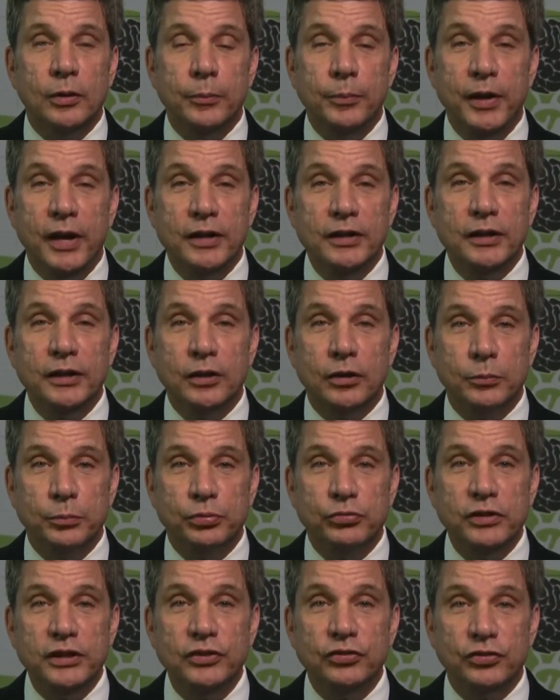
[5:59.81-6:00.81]
pending
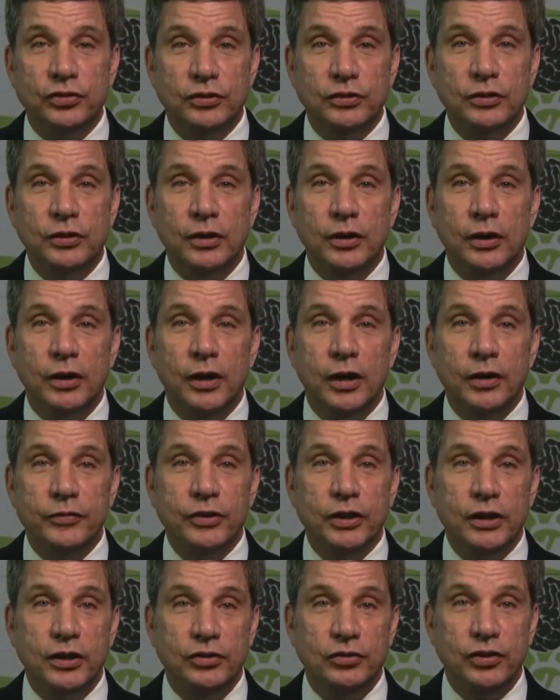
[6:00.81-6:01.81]
completion of
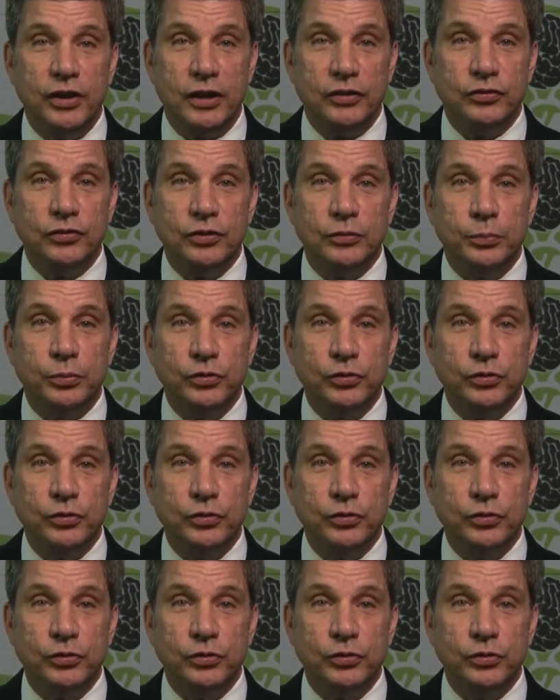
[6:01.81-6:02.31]
the contested